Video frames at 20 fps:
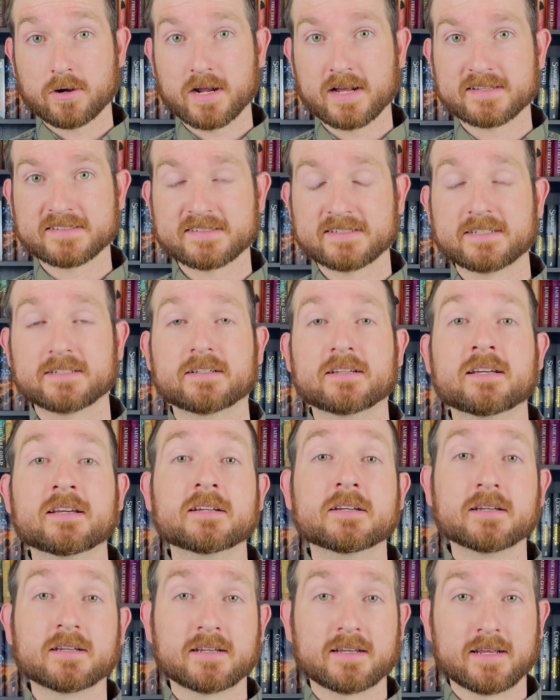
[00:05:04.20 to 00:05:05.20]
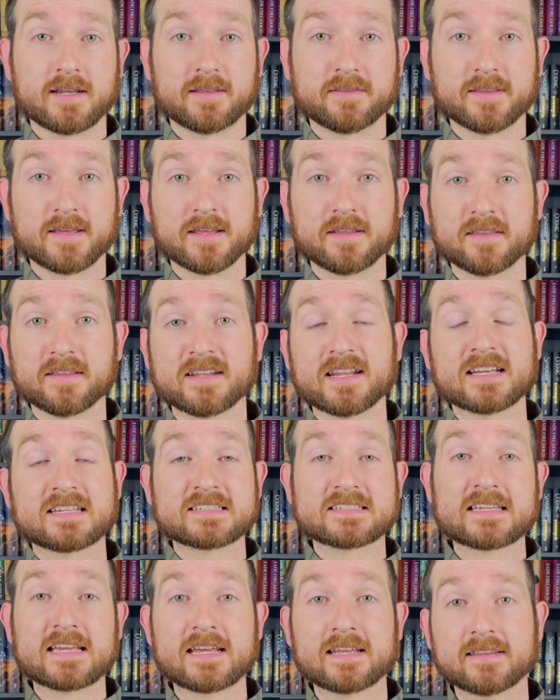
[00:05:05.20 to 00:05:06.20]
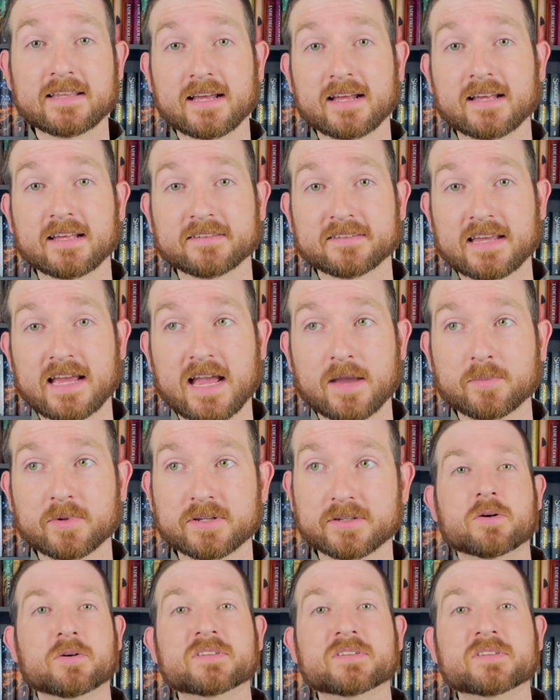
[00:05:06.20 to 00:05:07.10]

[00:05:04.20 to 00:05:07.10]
accident. And then the next day, that has happened.